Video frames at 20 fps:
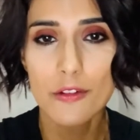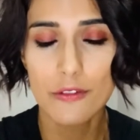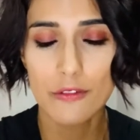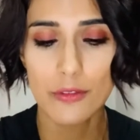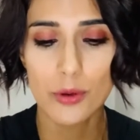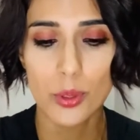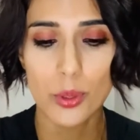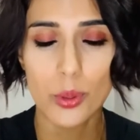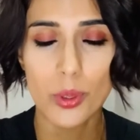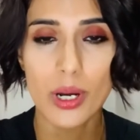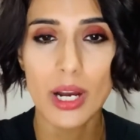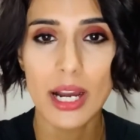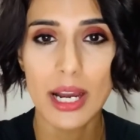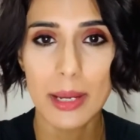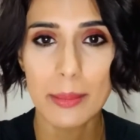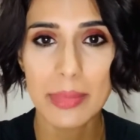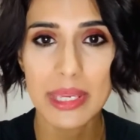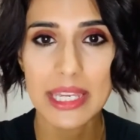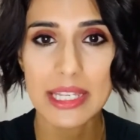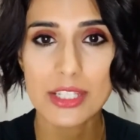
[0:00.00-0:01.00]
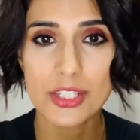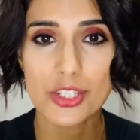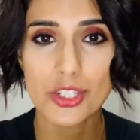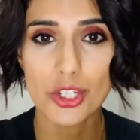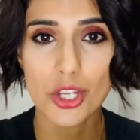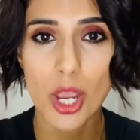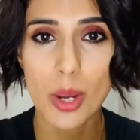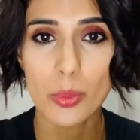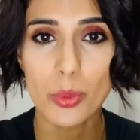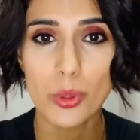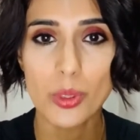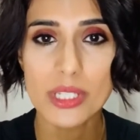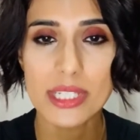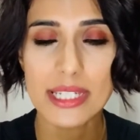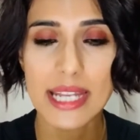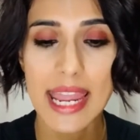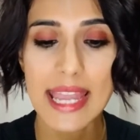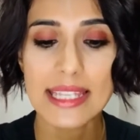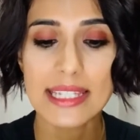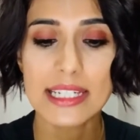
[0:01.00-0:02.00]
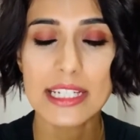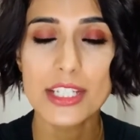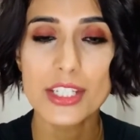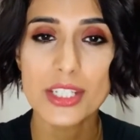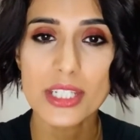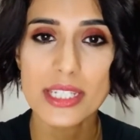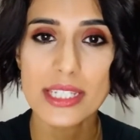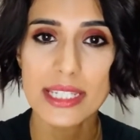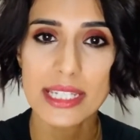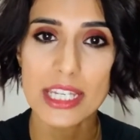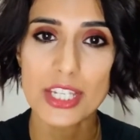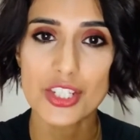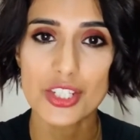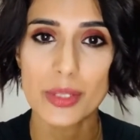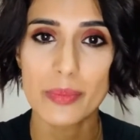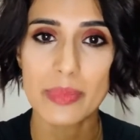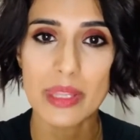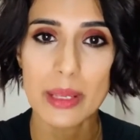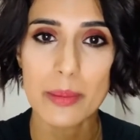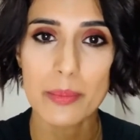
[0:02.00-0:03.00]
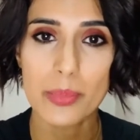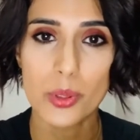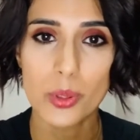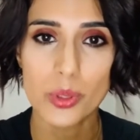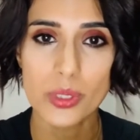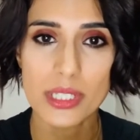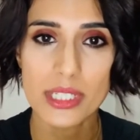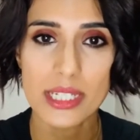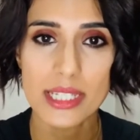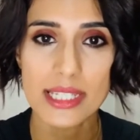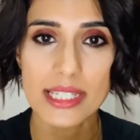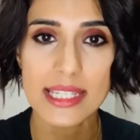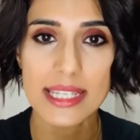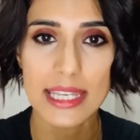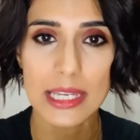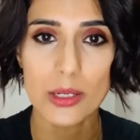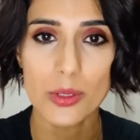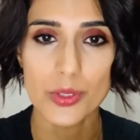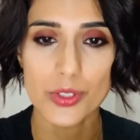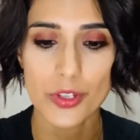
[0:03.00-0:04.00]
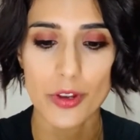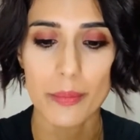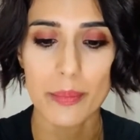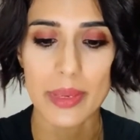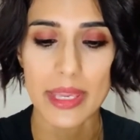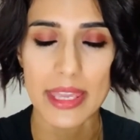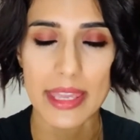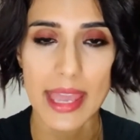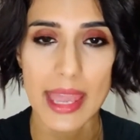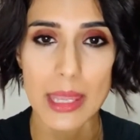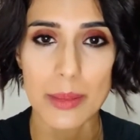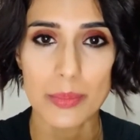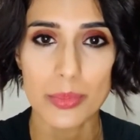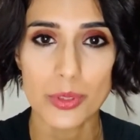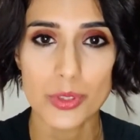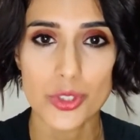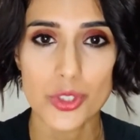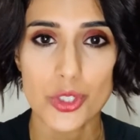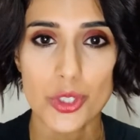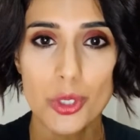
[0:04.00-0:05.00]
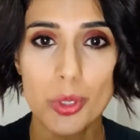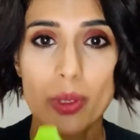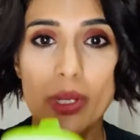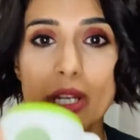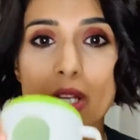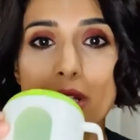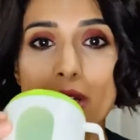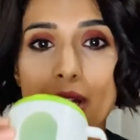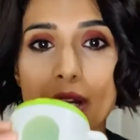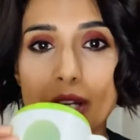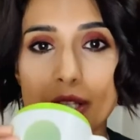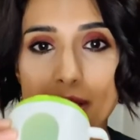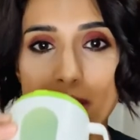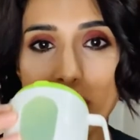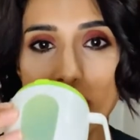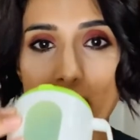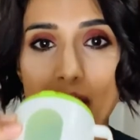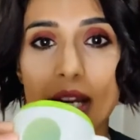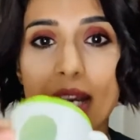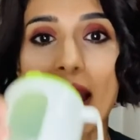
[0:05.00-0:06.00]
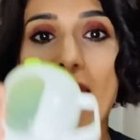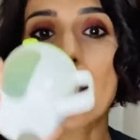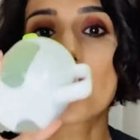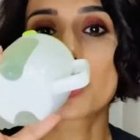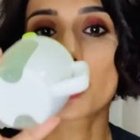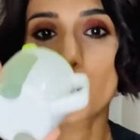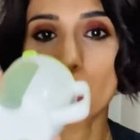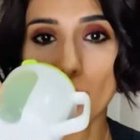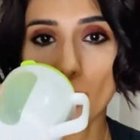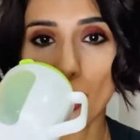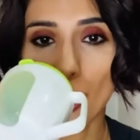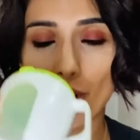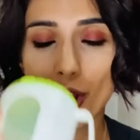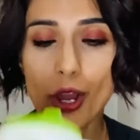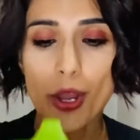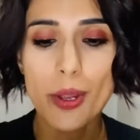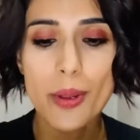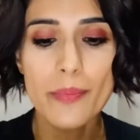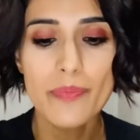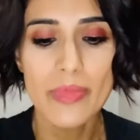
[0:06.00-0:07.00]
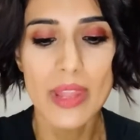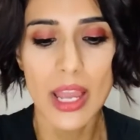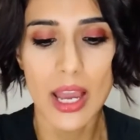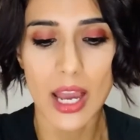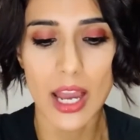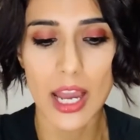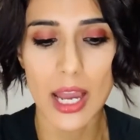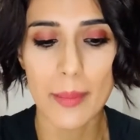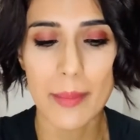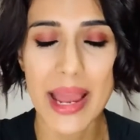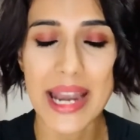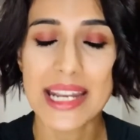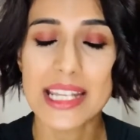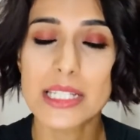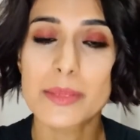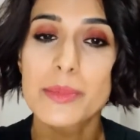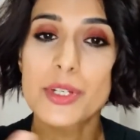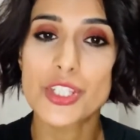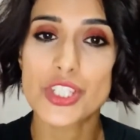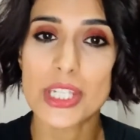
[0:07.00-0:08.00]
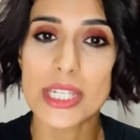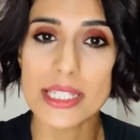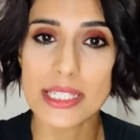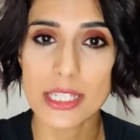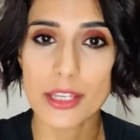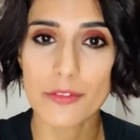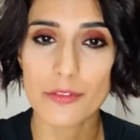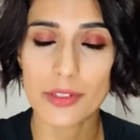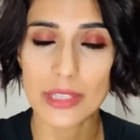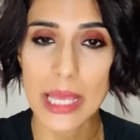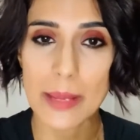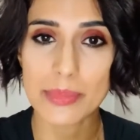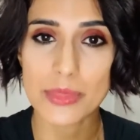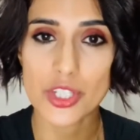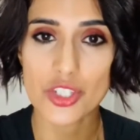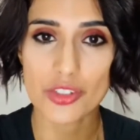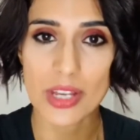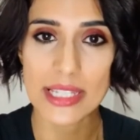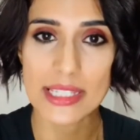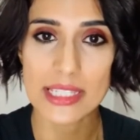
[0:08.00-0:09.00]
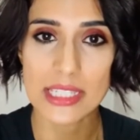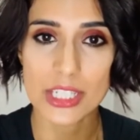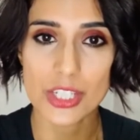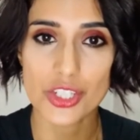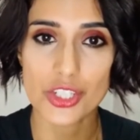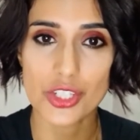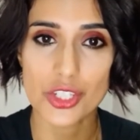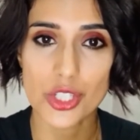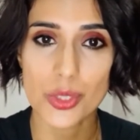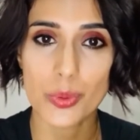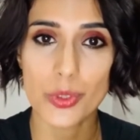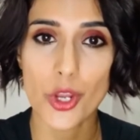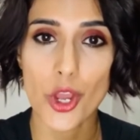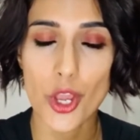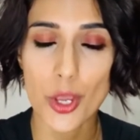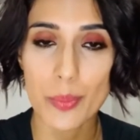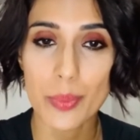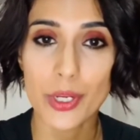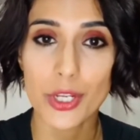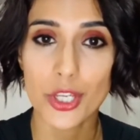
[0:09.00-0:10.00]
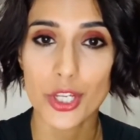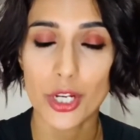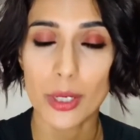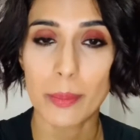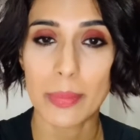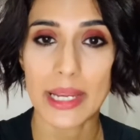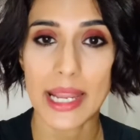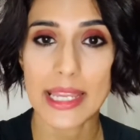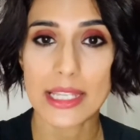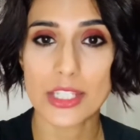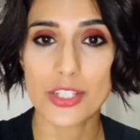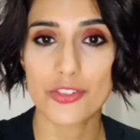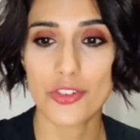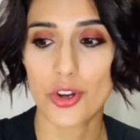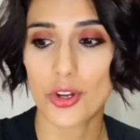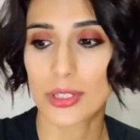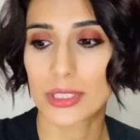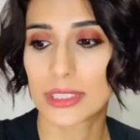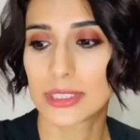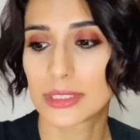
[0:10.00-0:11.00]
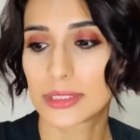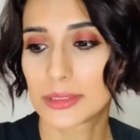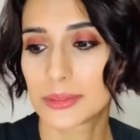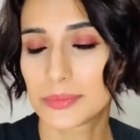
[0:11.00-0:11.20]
for kids to coordinate, and it does teach them the important skills of being able to suck and swallow, and it's much easier for them to transition to an open cup later on.